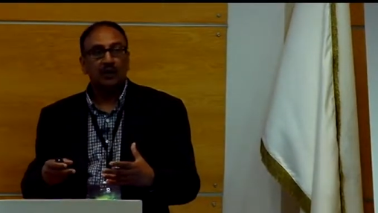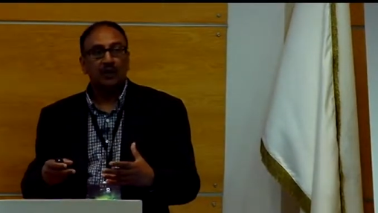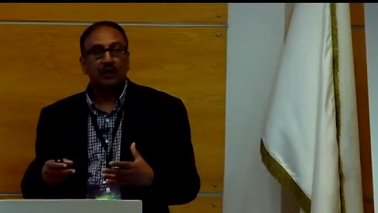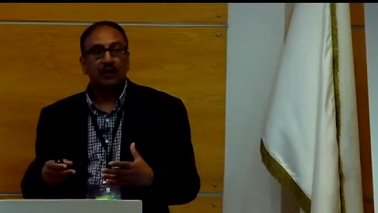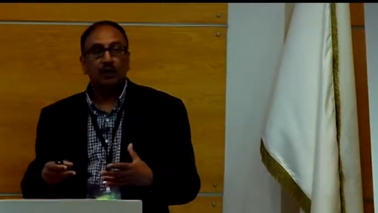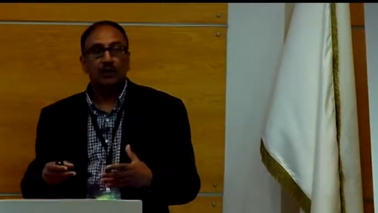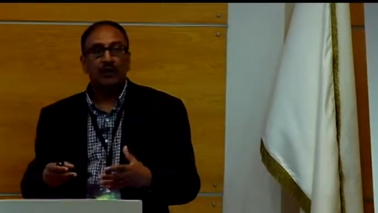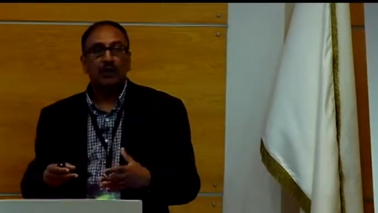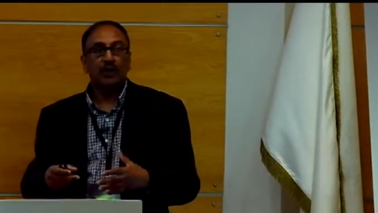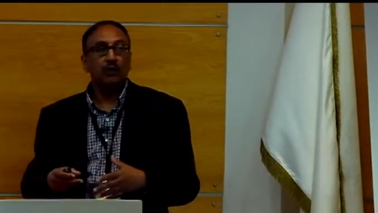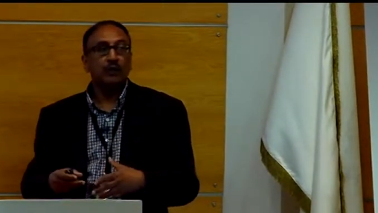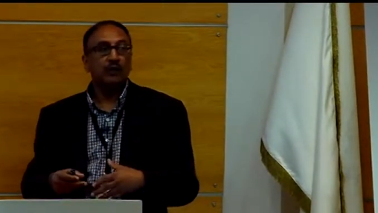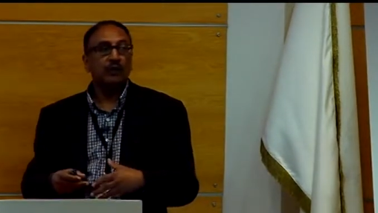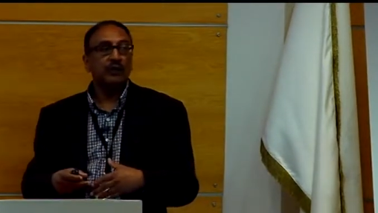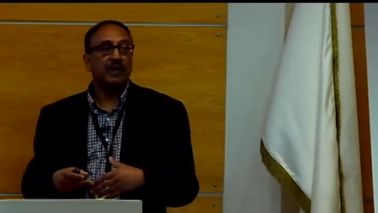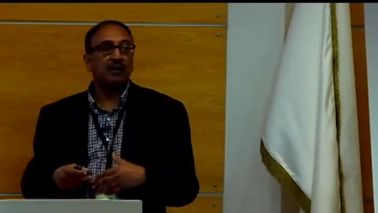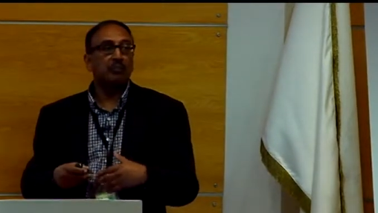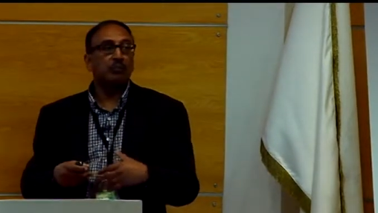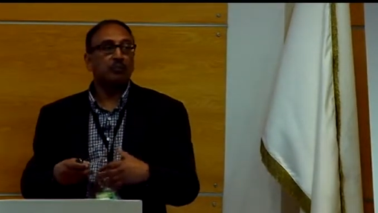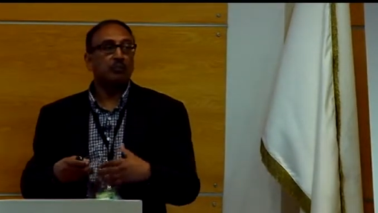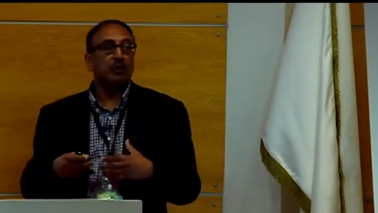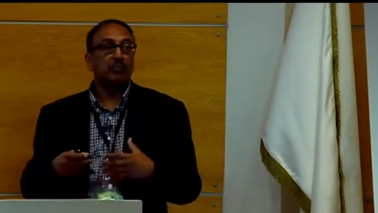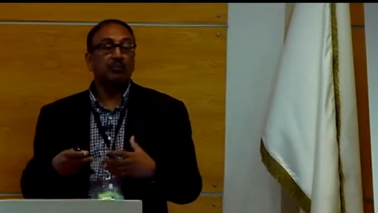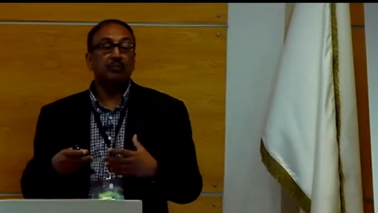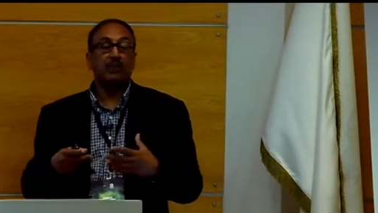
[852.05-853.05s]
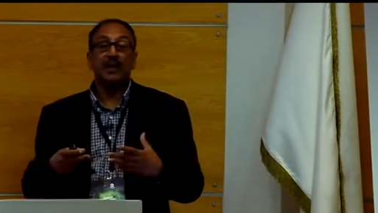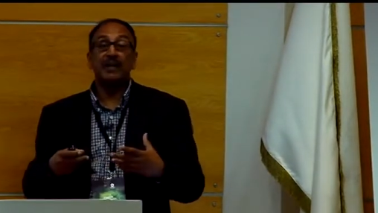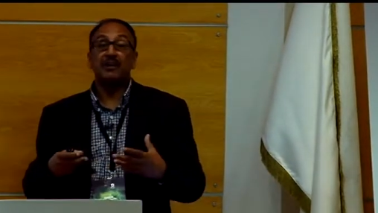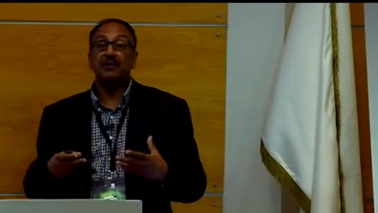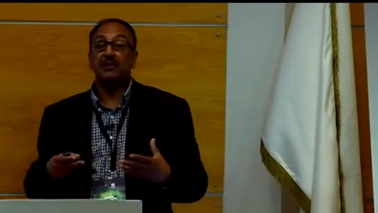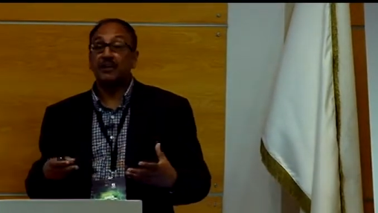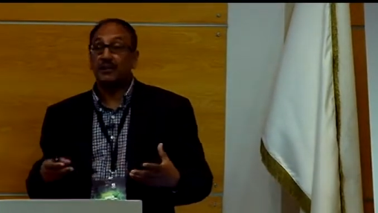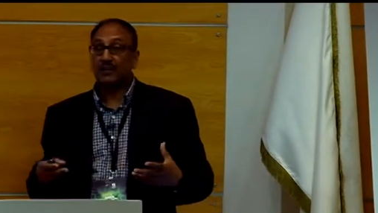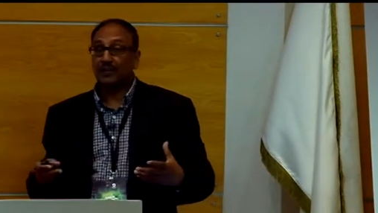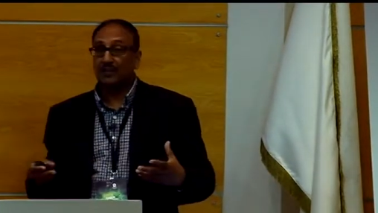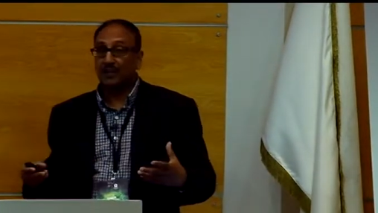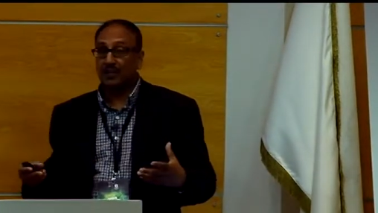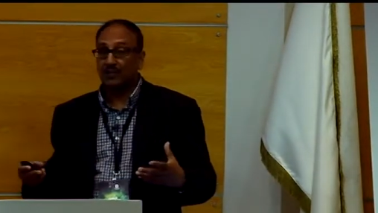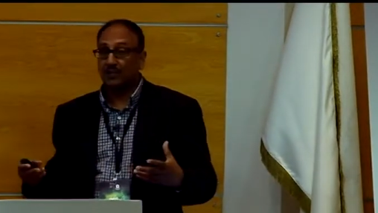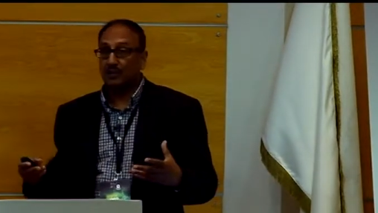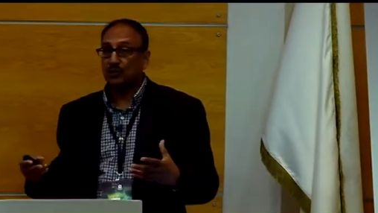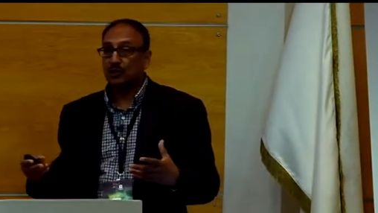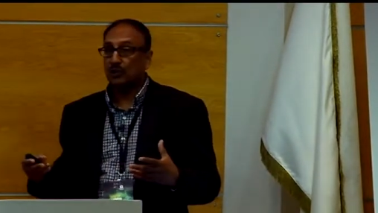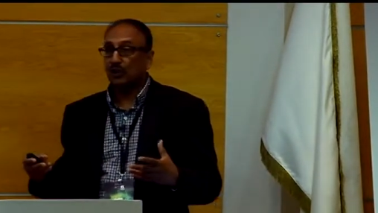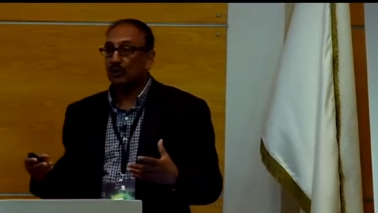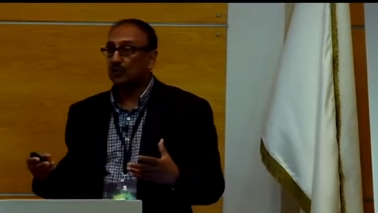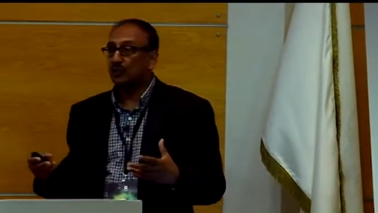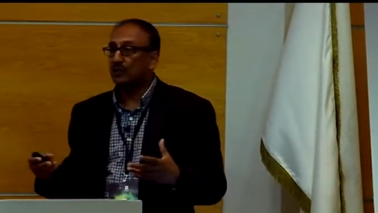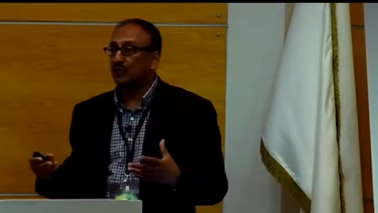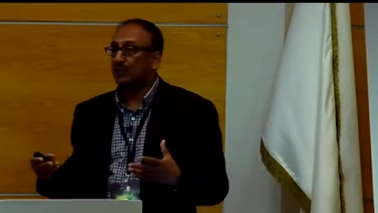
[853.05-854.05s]
okay, we have got bidirectional
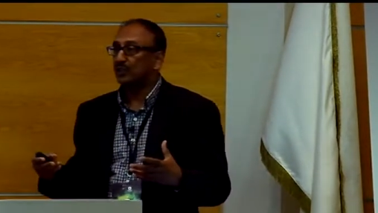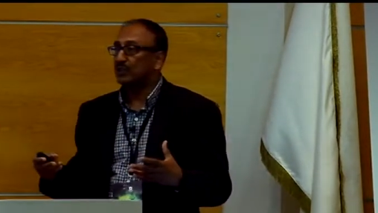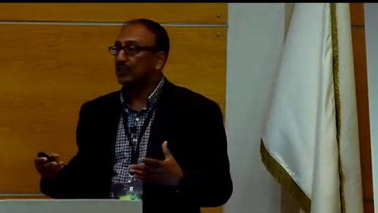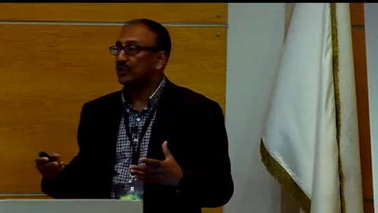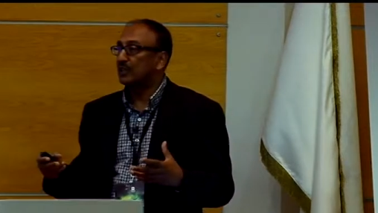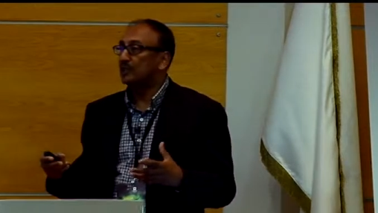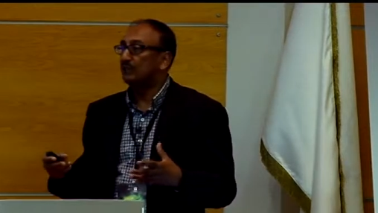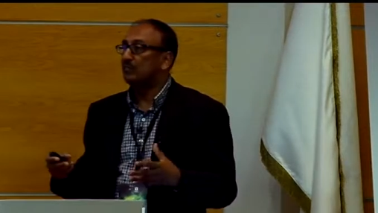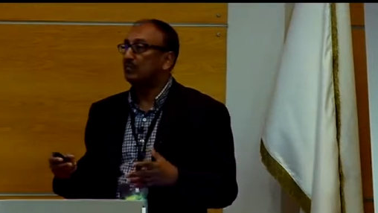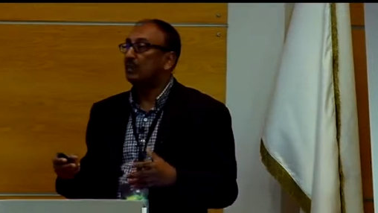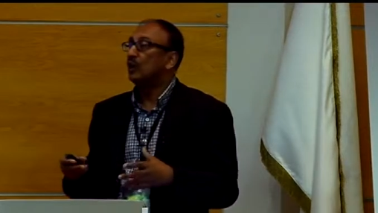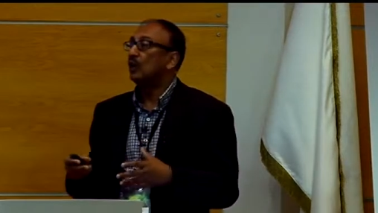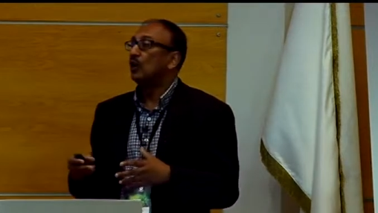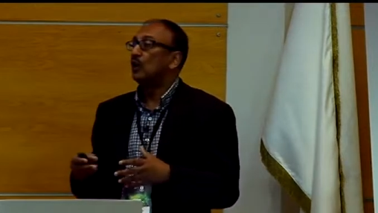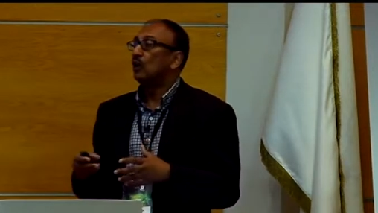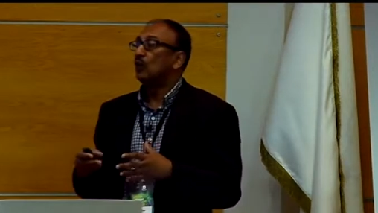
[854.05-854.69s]
storage system.